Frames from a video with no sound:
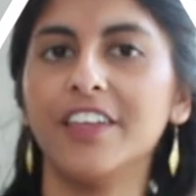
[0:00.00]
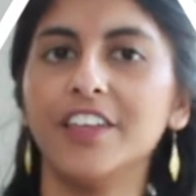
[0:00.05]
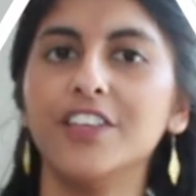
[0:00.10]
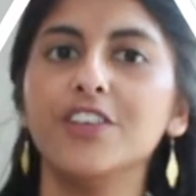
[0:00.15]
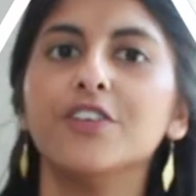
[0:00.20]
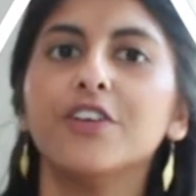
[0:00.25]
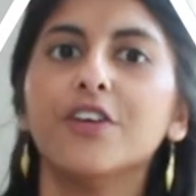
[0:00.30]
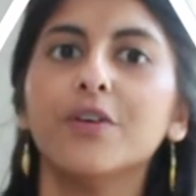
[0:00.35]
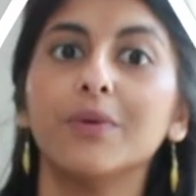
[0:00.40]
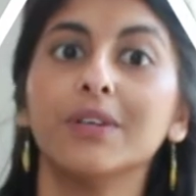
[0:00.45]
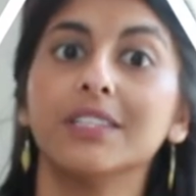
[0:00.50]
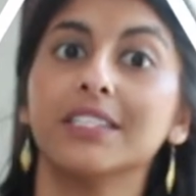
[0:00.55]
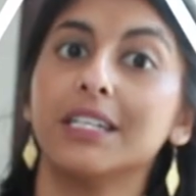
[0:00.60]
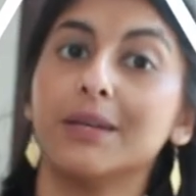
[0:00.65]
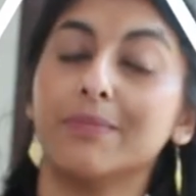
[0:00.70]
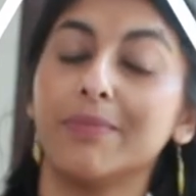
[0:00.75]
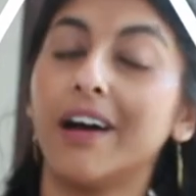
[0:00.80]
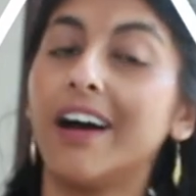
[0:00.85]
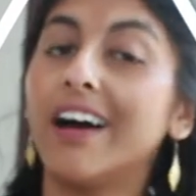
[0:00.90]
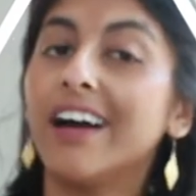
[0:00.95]
Then you go one
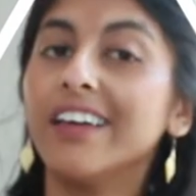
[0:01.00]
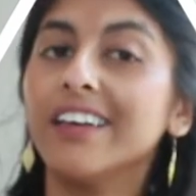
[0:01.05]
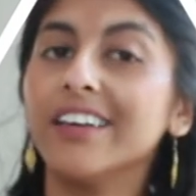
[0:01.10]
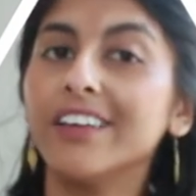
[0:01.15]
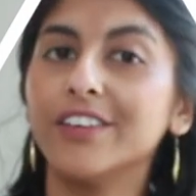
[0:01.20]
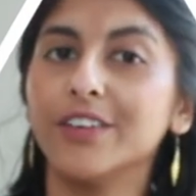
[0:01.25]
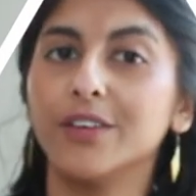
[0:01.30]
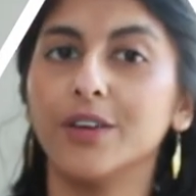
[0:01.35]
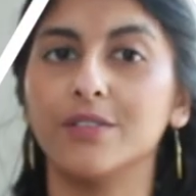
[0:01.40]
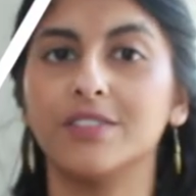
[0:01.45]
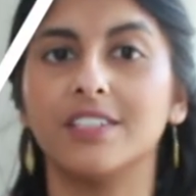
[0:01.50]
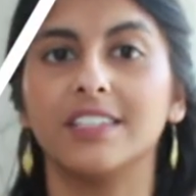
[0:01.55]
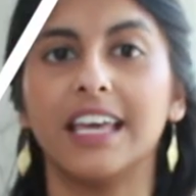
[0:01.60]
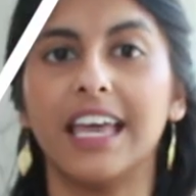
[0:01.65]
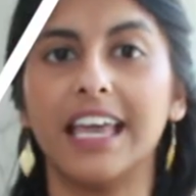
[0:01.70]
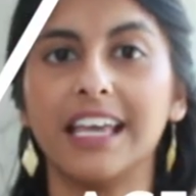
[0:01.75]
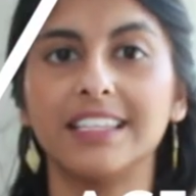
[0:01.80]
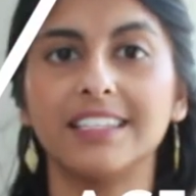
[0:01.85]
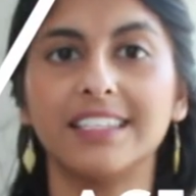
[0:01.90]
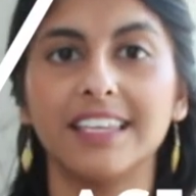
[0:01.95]
step higher, you go to the
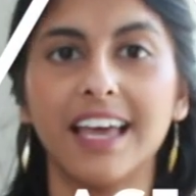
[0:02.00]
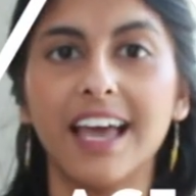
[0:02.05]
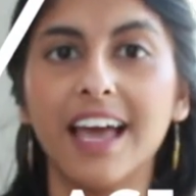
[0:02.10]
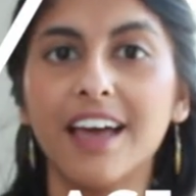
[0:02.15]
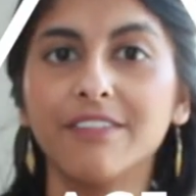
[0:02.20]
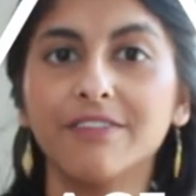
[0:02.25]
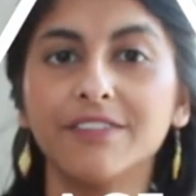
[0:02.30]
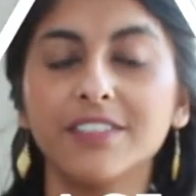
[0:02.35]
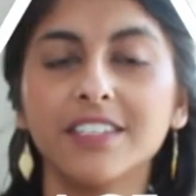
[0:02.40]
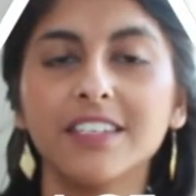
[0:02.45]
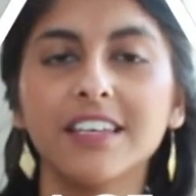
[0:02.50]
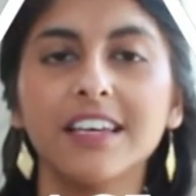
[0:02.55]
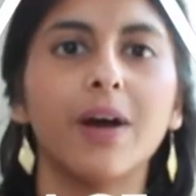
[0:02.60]
ACFs,